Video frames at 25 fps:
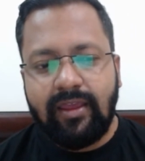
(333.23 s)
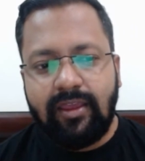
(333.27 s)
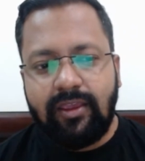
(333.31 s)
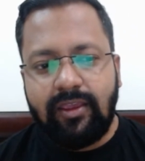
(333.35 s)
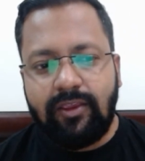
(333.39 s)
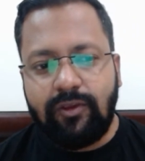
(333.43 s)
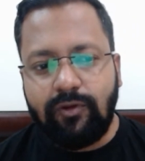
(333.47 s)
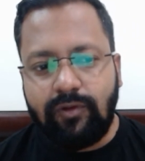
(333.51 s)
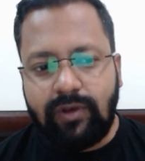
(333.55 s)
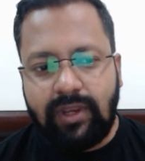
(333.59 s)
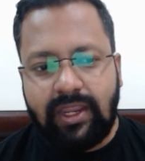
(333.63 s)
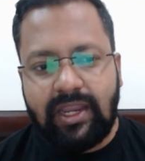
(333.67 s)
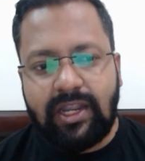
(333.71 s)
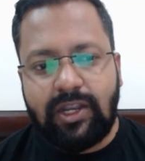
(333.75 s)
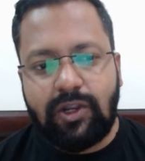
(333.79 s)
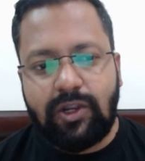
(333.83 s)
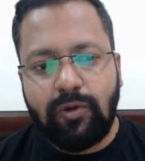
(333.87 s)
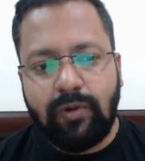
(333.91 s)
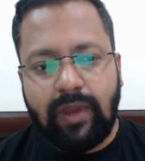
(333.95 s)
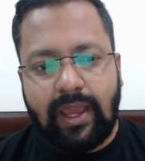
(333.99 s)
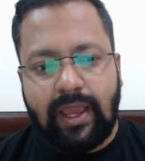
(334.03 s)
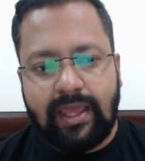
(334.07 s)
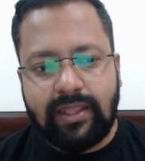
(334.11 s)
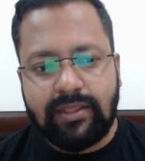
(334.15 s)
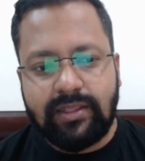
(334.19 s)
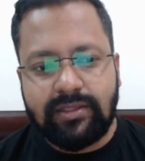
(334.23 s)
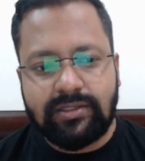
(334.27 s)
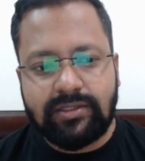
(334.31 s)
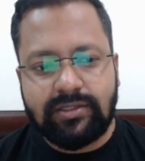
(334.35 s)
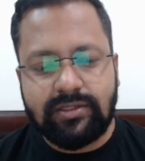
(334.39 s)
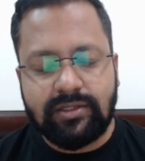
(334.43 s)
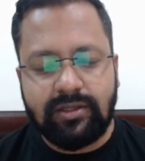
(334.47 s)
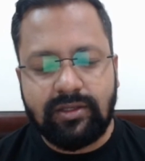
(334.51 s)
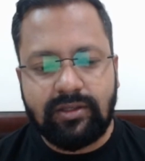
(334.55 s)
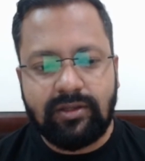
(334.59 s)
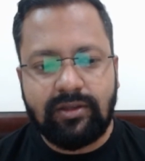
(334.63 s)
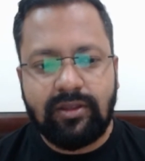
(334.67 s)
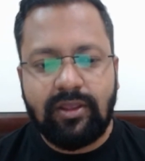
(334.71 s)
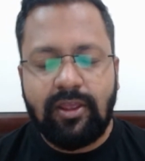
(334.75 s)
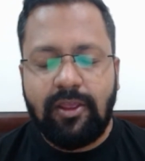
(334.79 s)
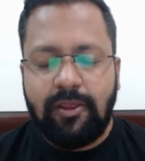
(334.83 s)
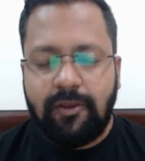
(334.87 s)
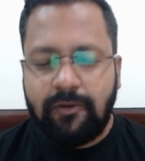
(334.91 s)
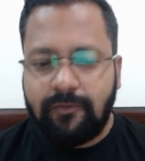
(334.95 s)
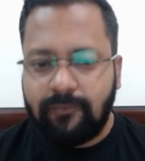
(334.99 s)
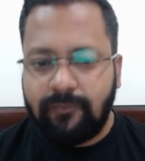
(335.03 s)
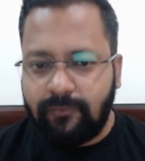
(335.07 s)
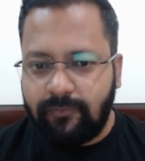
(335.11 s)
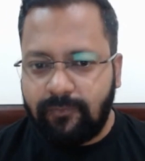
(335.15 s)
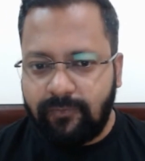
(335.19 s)
you need to answer
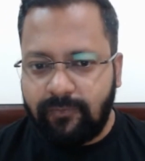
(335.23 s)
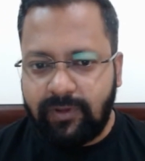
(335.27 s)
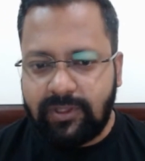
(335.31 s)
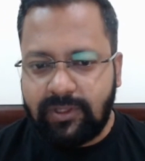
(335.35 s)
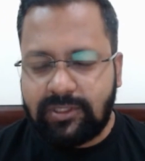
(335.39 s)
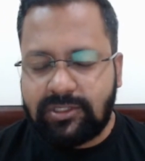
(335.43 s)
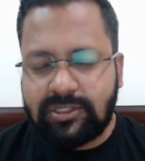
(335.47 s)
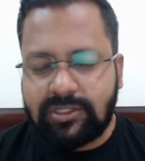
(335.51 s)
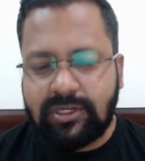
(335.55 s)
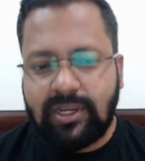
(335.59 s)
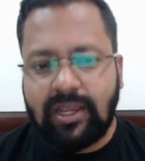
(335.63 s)
which